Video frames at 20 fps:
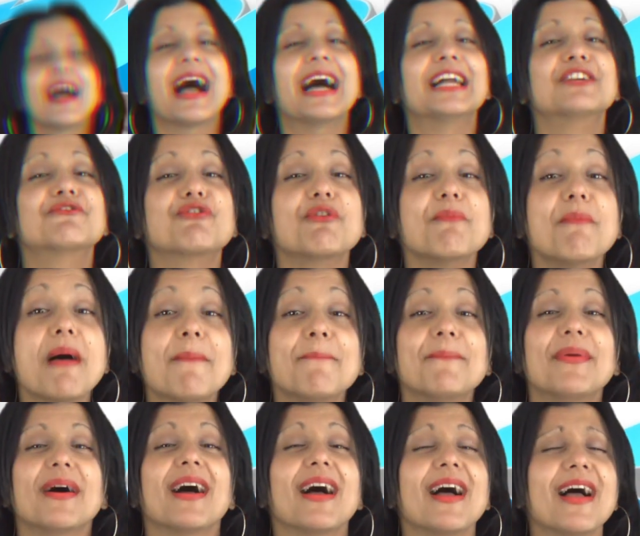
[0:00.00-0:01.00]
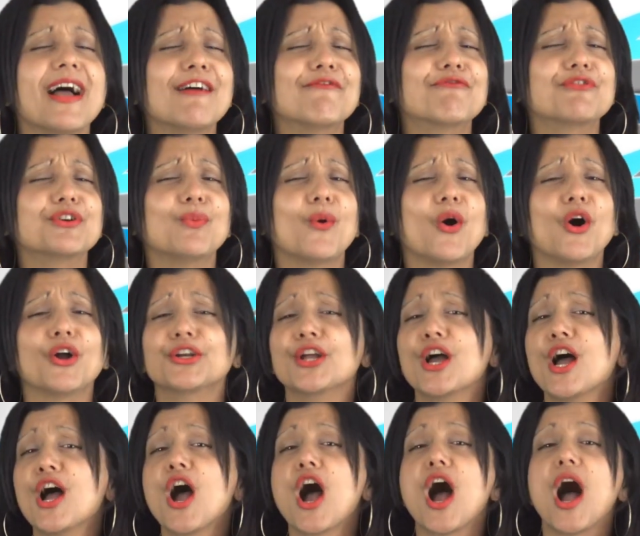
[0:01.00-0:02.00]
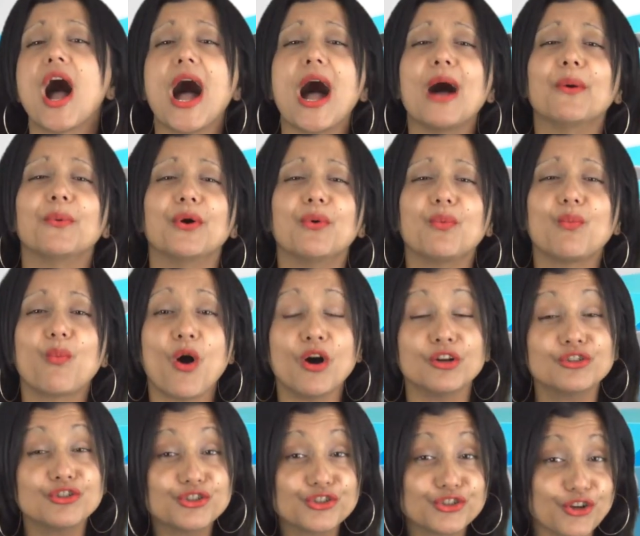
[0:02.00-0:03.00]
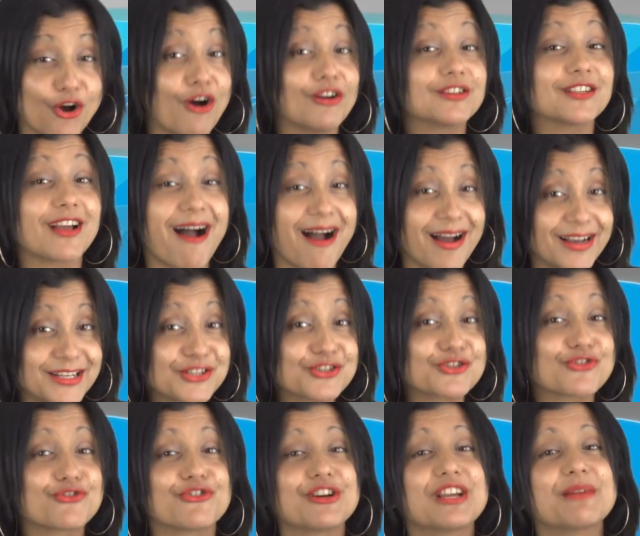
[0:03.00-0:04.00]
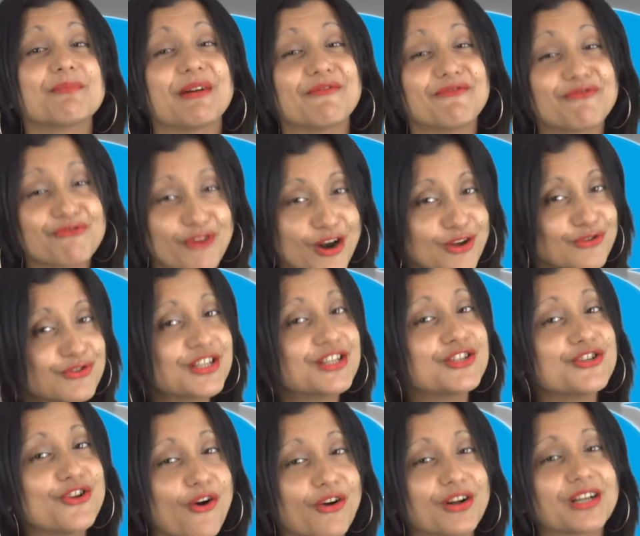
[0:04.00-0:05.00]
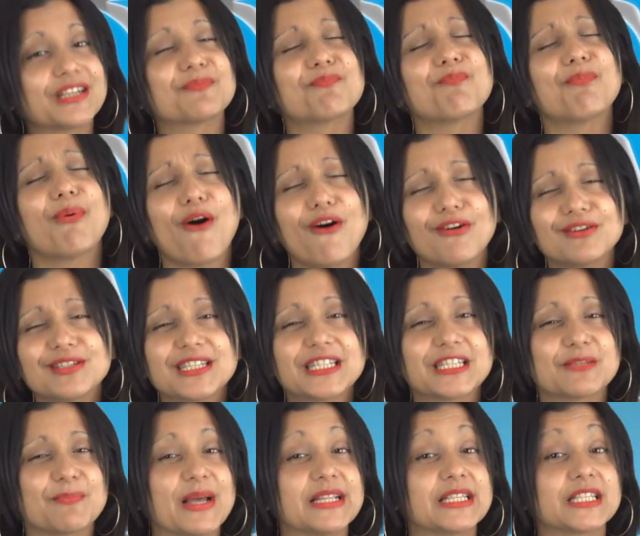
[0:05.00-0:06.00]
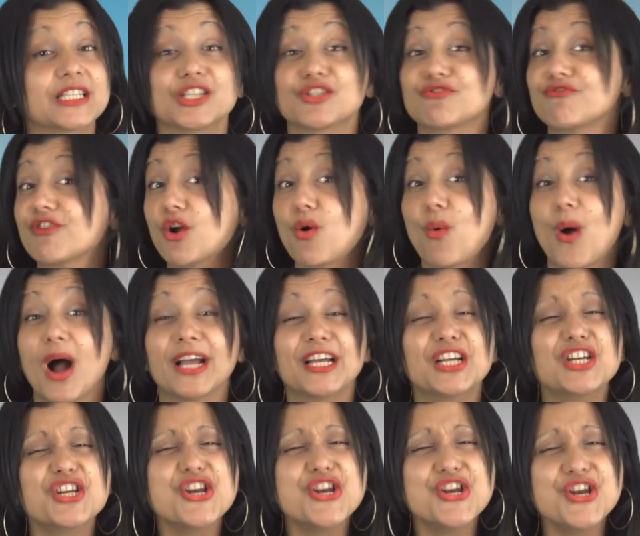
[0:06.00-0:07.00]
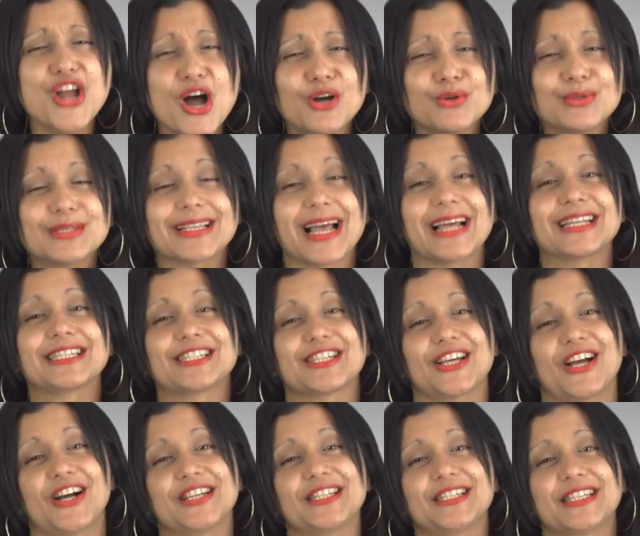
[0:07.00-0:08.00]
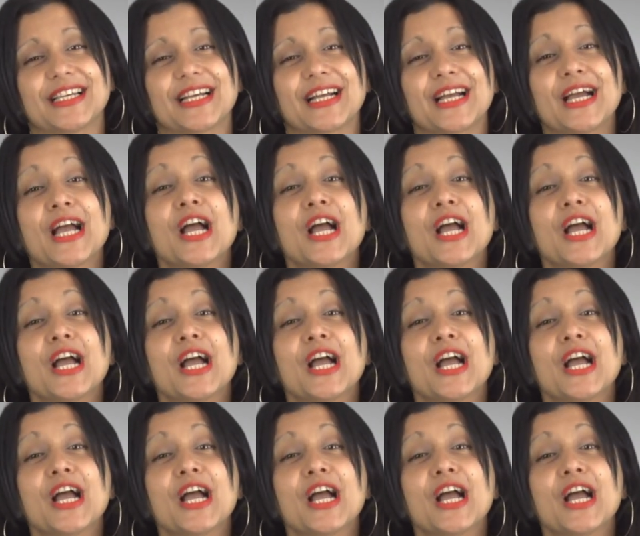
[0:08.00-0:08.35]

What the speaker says: And remember everyone, our one-shot ice cream and frozen yogurt pod dispensers require no sanitizing.